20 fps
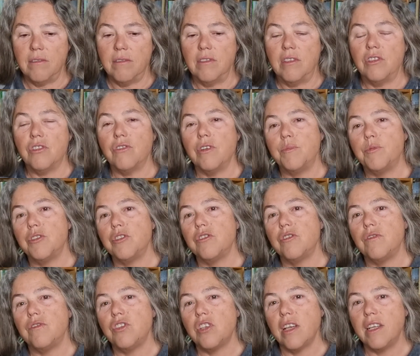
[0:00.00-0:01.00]

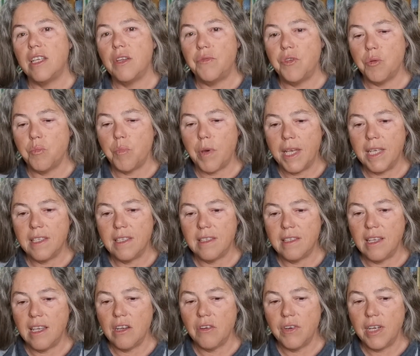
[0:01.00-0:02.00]
descriptions of
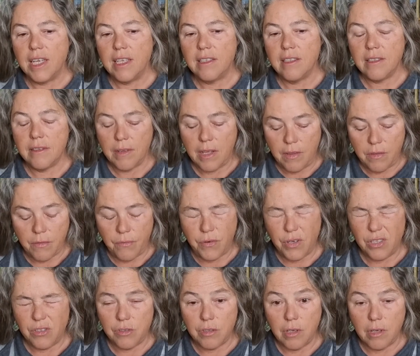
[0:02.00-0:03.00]
scientific-based theories in the
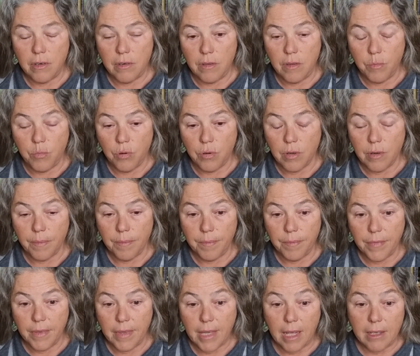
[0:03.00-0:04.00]
first third of the book.
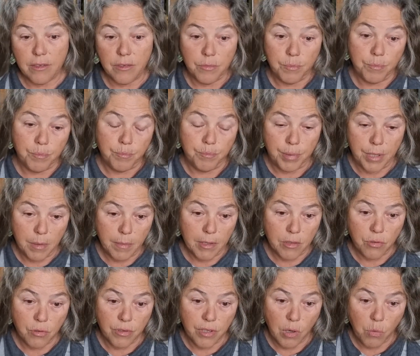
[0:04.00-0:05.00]
That's pretty
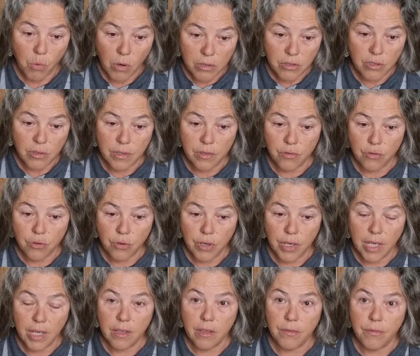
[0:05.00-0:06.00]
much all there was to
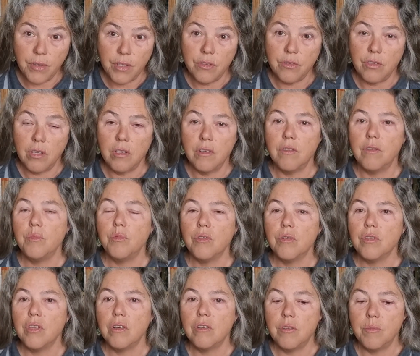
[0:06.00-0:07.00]
enjoy in the first third of the
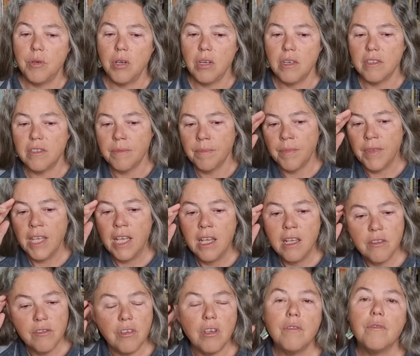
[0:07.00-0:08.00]
book, though, to be honest.
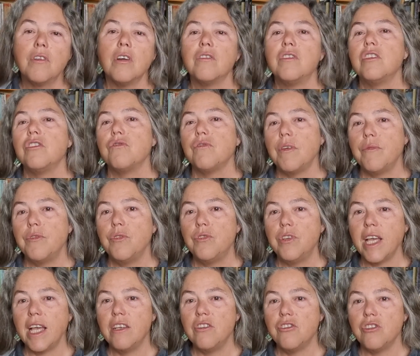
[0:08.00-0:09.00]
So you've got this
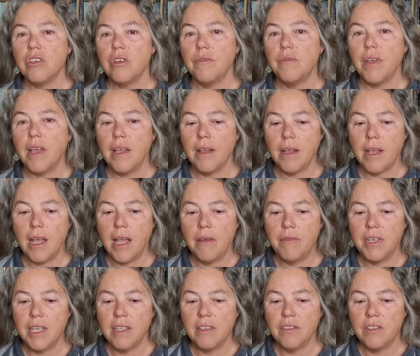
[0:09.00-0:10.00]
refutation of
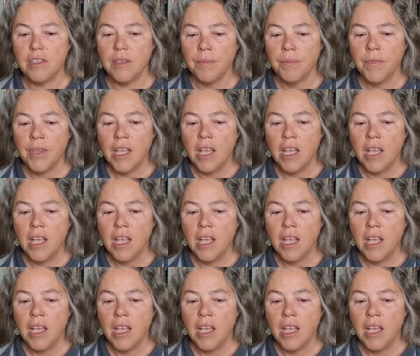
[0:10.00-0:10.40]
evidence.